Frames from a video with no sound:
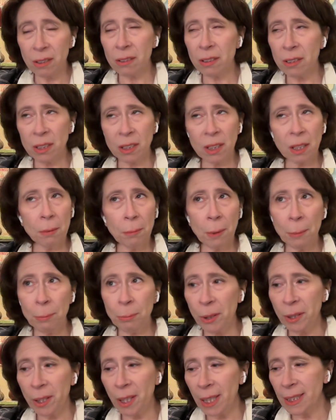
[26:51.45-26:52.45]
to come up
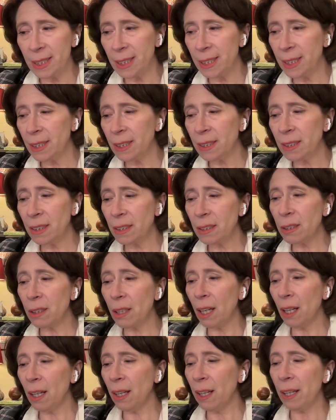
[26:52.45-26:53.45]
with ideas,
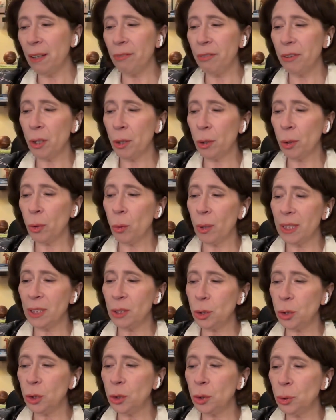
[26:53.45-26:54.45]
if you're going
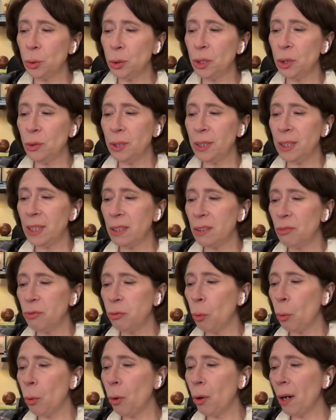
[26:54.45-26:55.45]
to use it
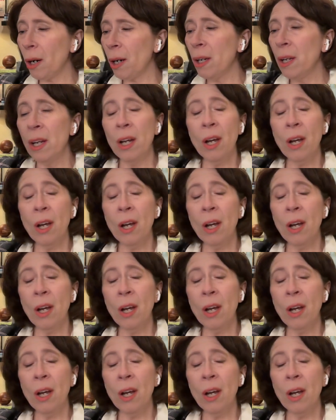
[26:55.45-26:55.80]
for